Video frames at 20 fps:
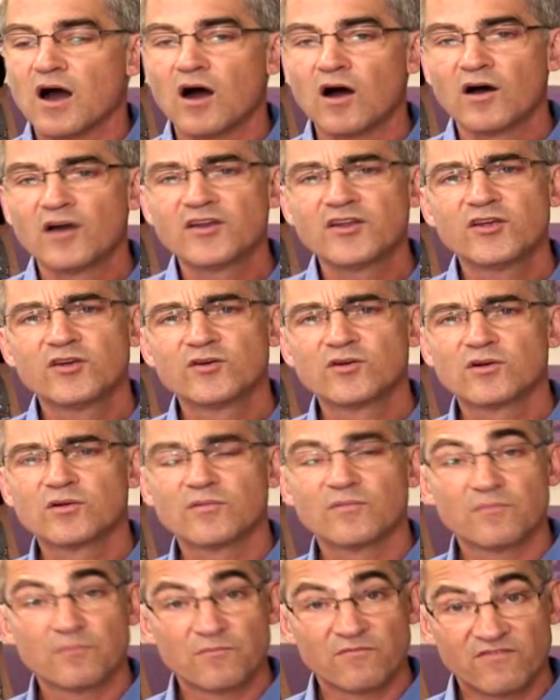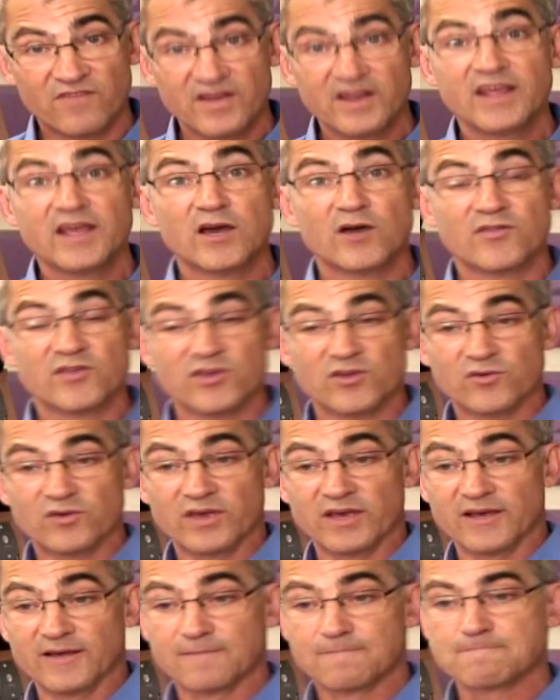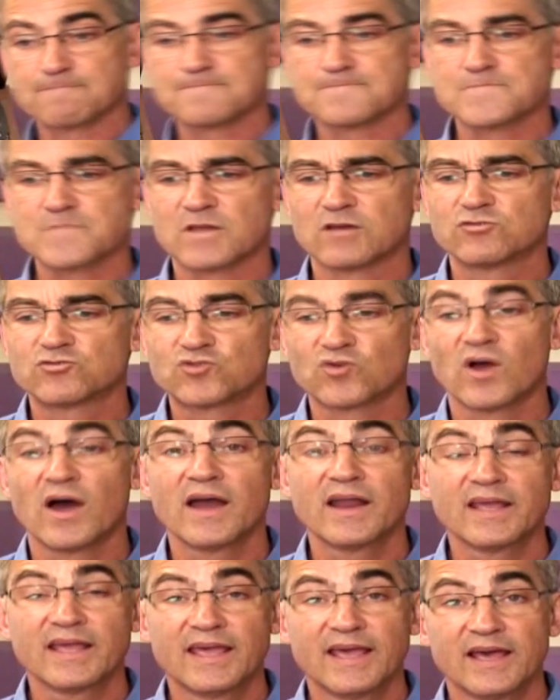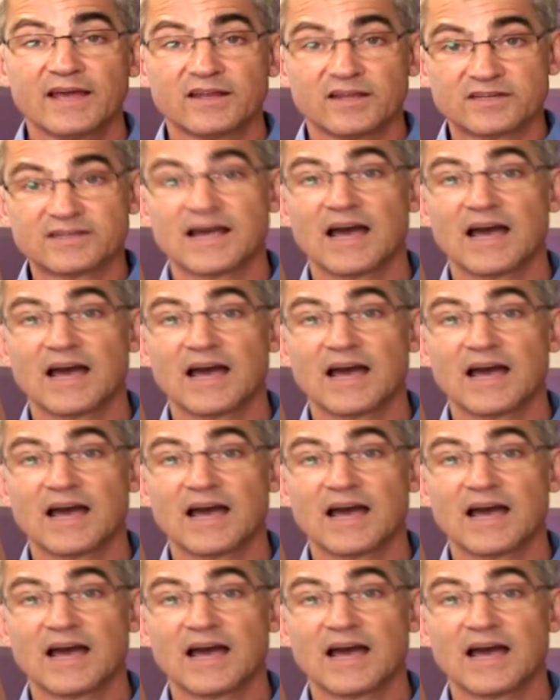On your video that you get, try to get a